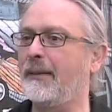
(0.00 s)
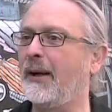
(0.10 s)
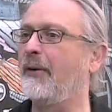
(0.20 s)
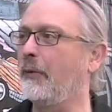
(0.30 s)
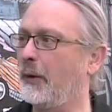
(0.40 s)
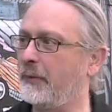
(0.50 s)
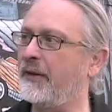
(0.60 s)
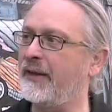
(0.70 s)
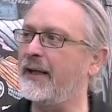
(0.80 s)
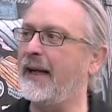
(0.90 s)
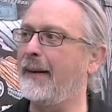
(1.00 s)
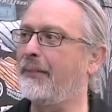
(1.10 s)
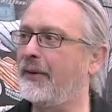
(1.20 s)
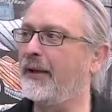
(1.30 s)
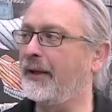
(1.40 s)
about what we think
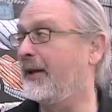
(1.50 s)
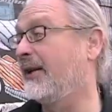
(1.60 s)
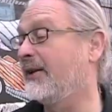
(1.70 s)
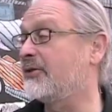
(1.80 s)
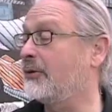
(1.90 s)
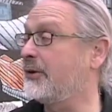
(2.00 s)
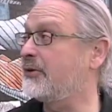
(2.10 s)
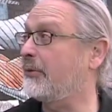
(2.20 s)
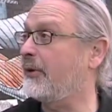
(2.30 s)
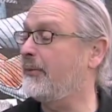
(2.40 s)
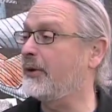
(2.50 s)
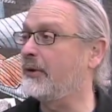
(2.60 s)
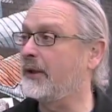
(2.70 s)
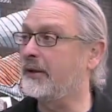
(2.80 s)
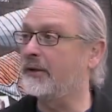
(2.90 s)
happened then. And so it is with a mural like